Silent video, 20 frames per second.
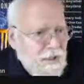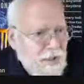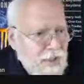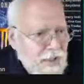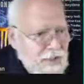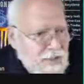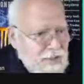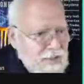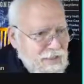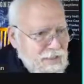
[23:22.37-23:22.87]

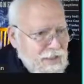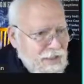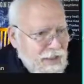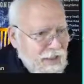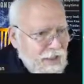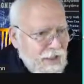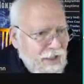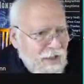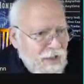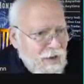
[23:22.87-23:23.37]
it's
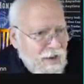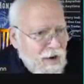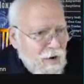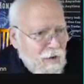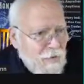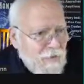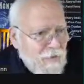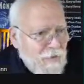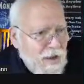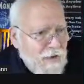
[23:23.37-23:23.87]
in
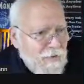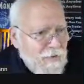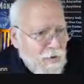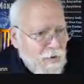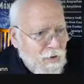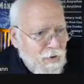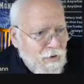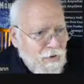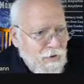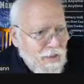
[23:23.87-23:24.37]
our
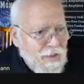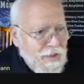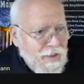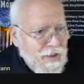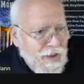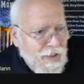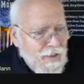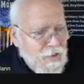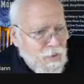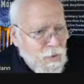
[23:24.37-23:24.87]
favor that the
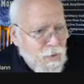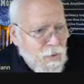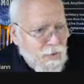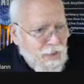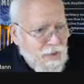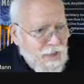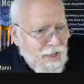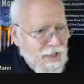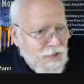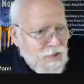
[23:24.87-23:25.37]
next one we
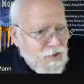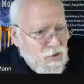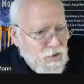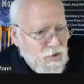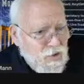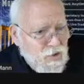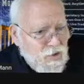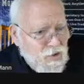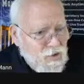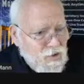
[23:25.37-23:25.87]
take
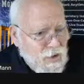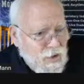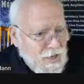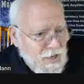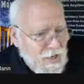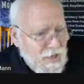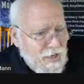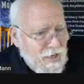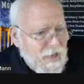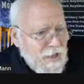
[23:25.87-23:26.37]
should
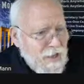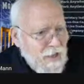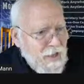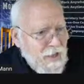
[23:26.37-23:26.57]
hit.